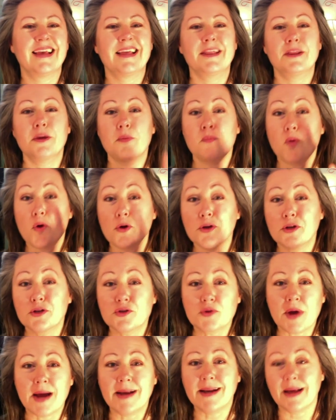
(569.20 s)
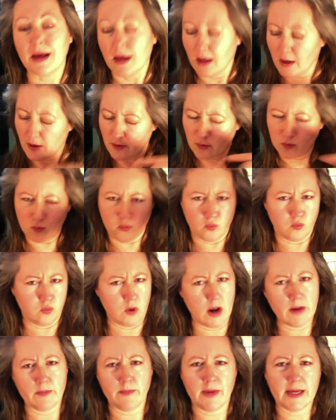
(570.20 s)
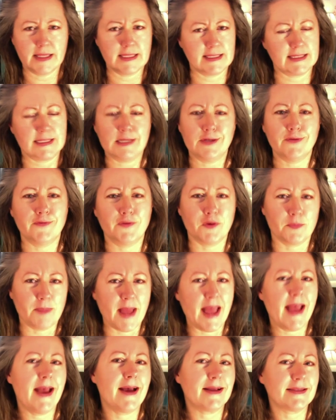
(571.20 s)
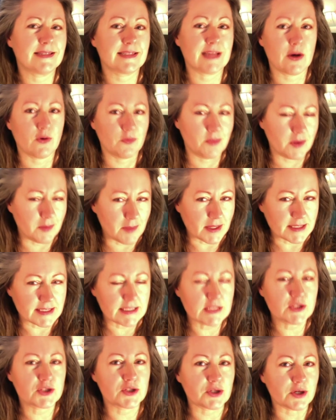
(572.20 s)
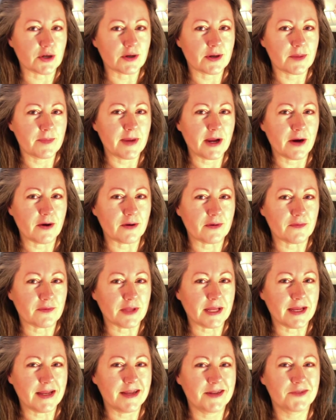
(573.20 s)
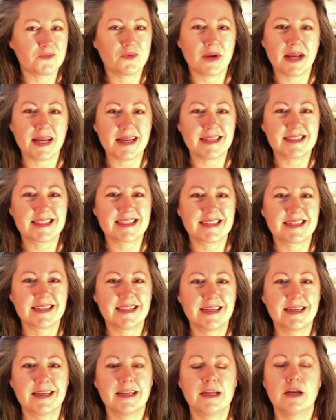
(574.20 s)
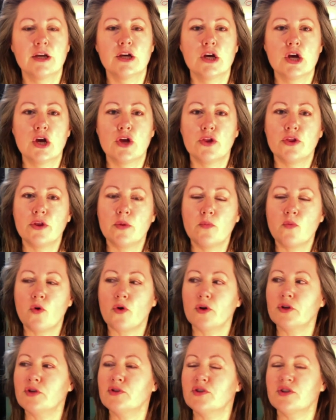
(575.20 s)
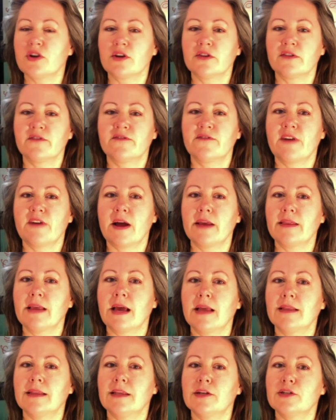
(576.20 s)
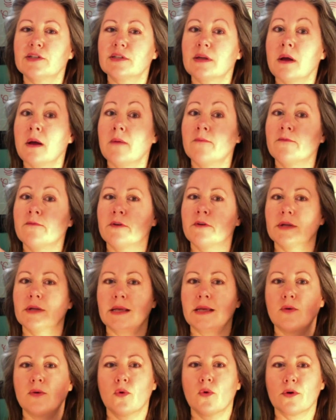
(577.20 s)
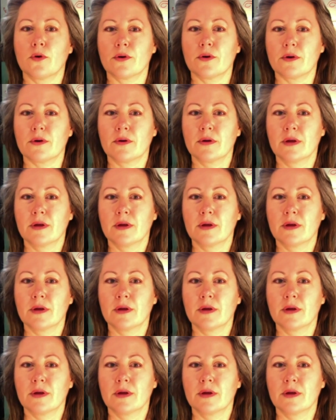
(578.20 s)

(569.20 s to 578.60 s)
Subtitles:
The more you try to run by the seat of your pants, that would be my sister comparatively, right? The more you start to find that there's comfort in order.